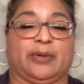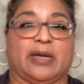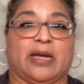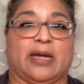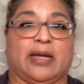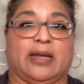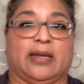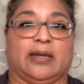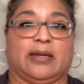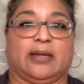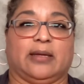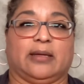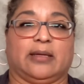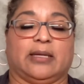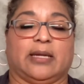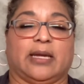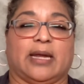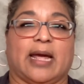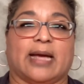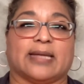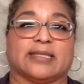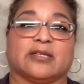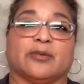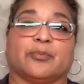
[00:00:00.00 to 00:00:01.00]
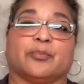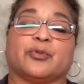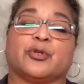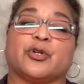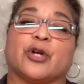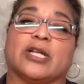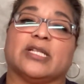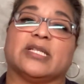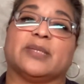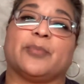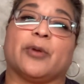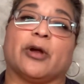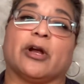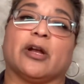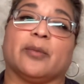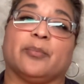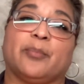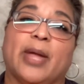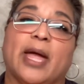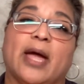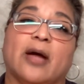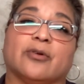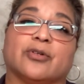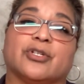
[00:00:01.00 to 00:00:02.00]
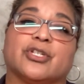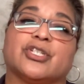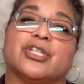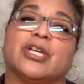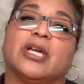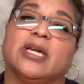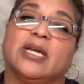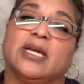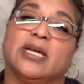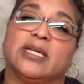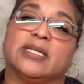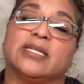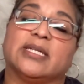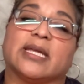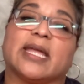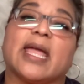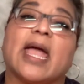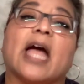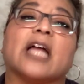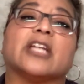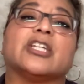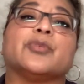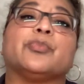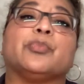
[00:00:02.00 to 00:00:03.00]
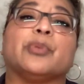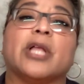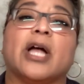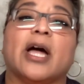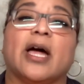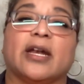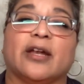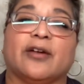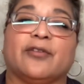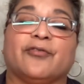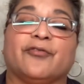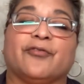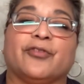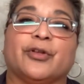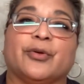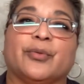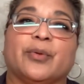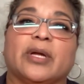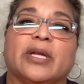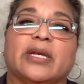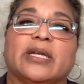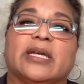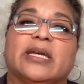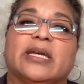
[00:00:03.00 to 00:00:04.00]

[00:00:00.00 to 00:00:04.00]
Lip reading: and it has a transparent pouch to catch blood and fluid.